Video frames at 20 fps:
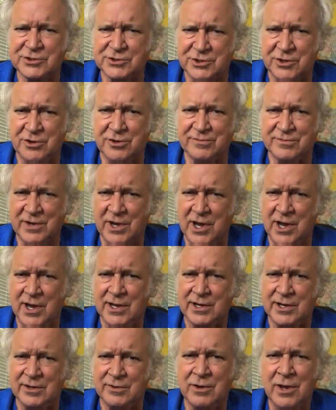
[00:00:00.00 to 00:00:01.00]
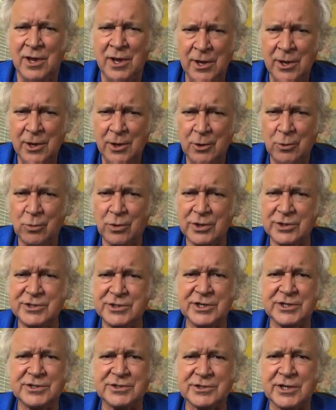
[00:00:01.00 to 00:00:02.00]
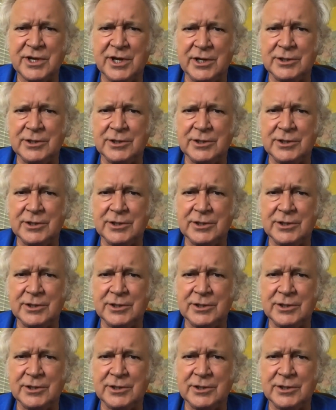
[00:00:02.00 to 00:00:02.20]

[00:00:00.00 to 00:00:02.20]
serve God. And we're right. Just